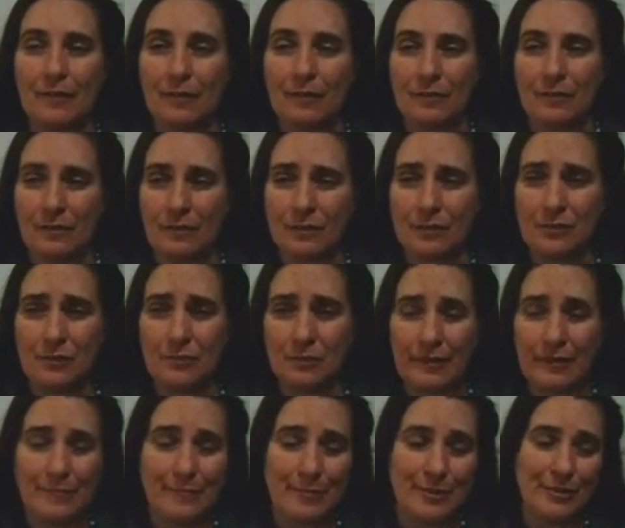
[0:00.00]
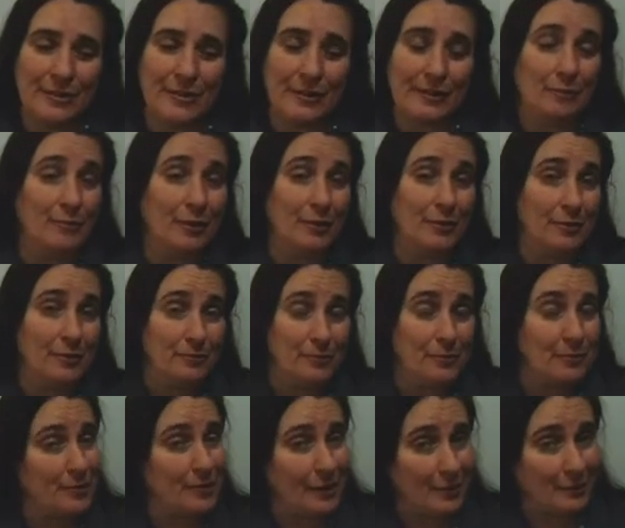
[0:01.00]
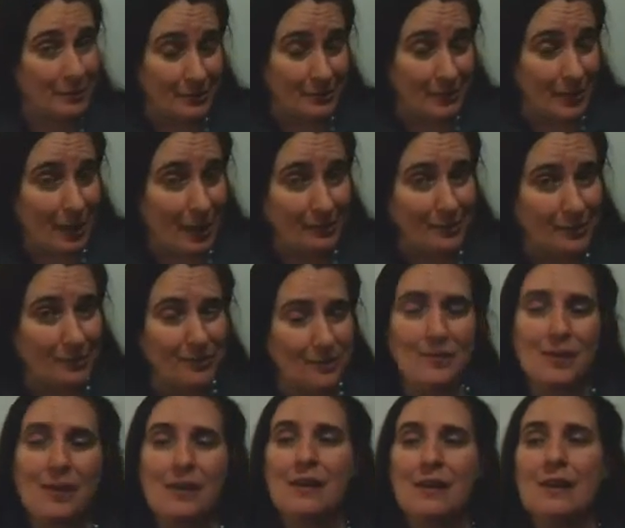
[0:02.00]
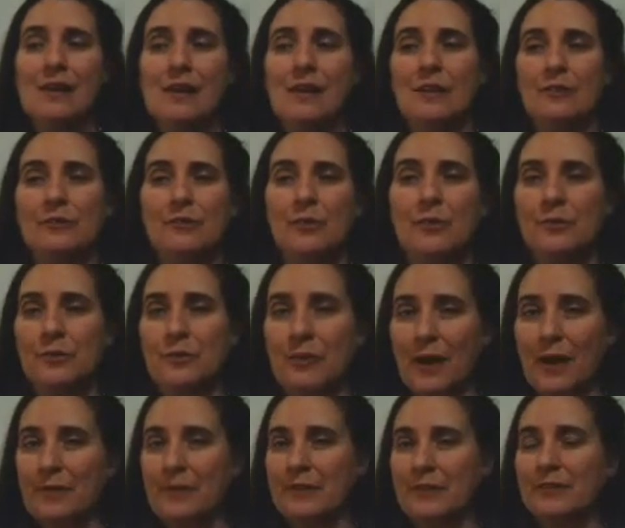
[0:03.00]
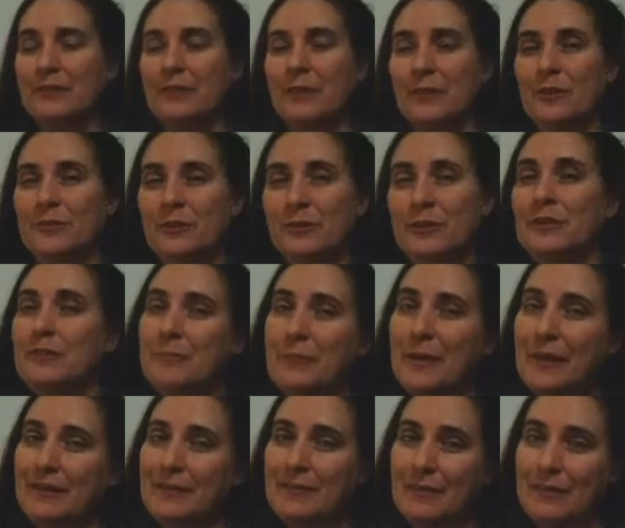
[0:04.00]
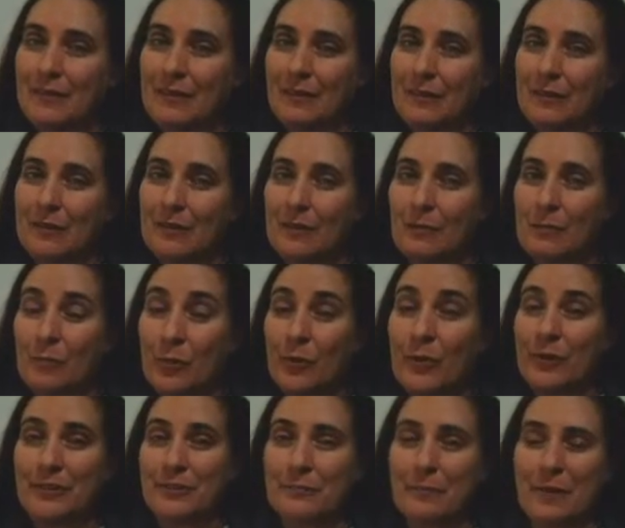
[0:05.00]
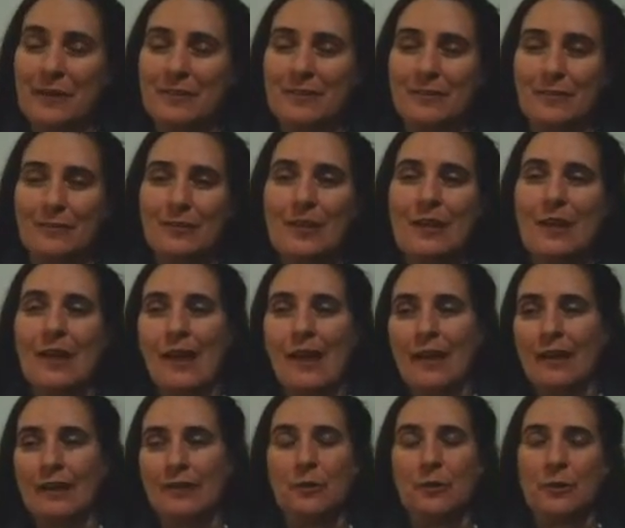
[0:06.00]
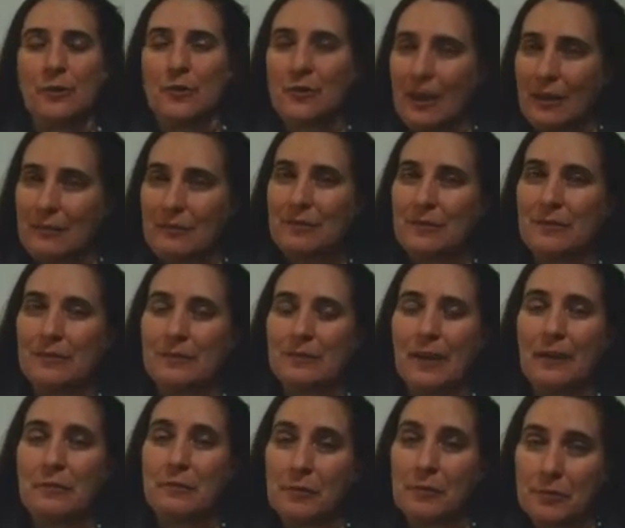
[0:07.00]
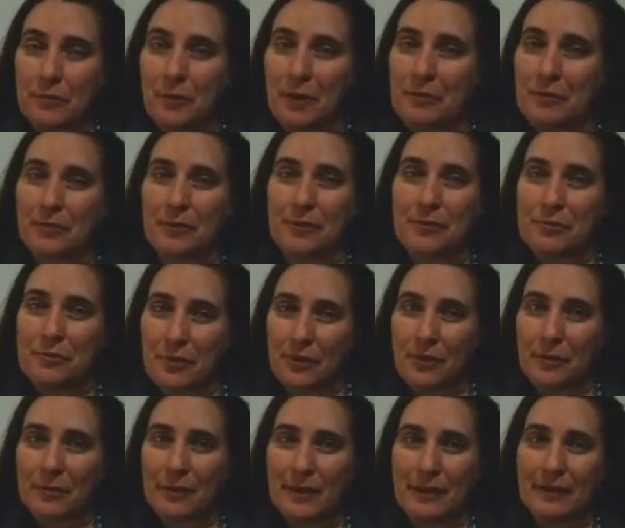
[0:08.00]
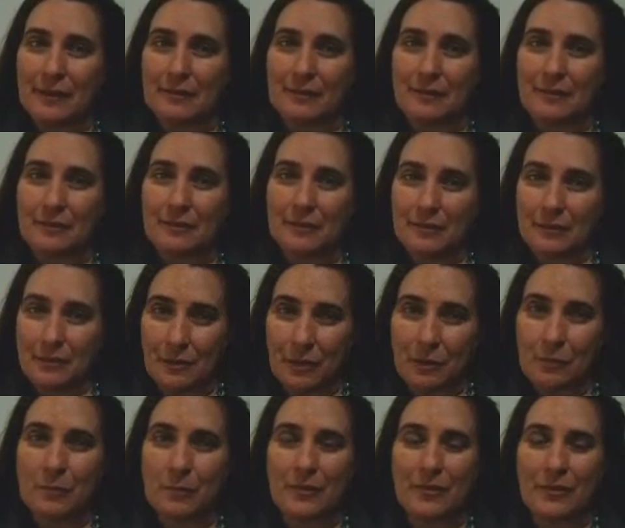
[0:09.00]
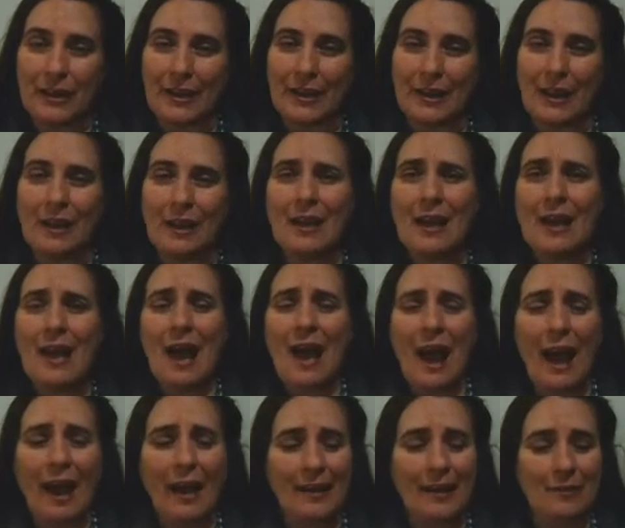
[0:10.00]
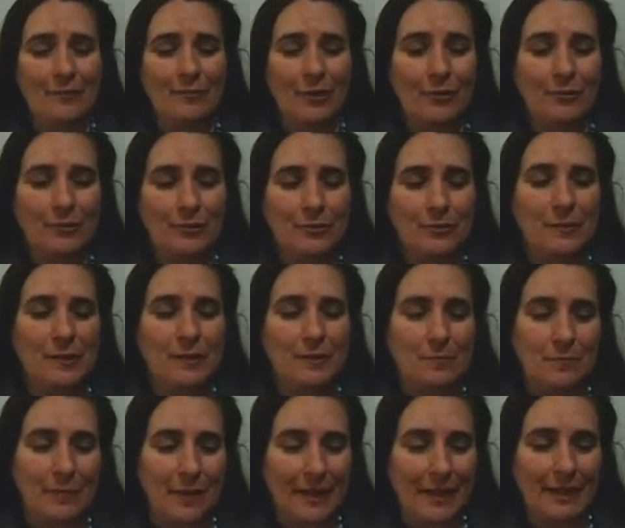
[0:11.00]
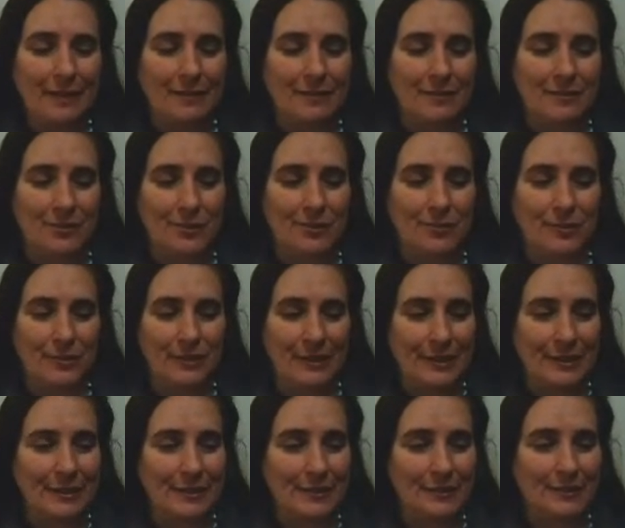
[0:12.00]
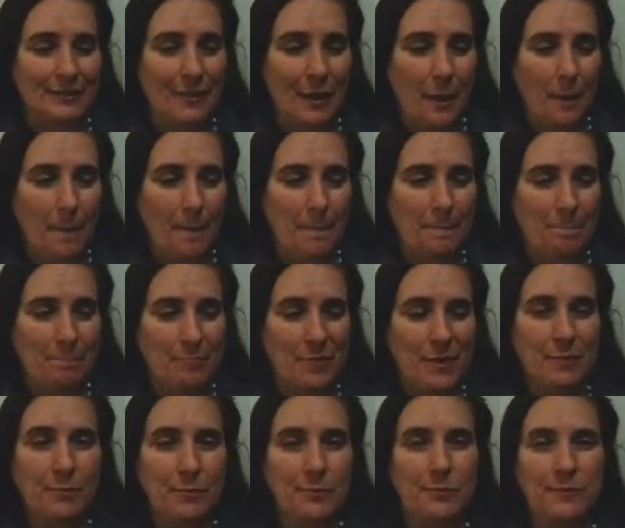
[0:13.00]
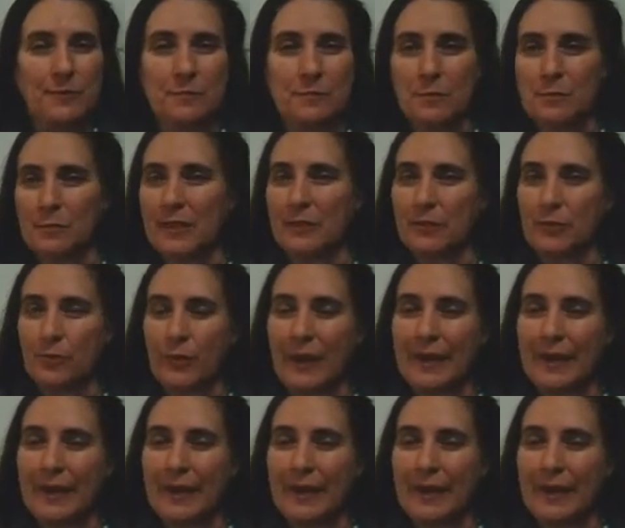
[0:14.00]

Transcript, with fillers: good Rife machine can run you a few thousand dollars. So there are things in alternative medicine that are more expensive. You know, you have to decide what's right for you, though, and go with that. I, I have always been amazed over the years how people seem to be attracted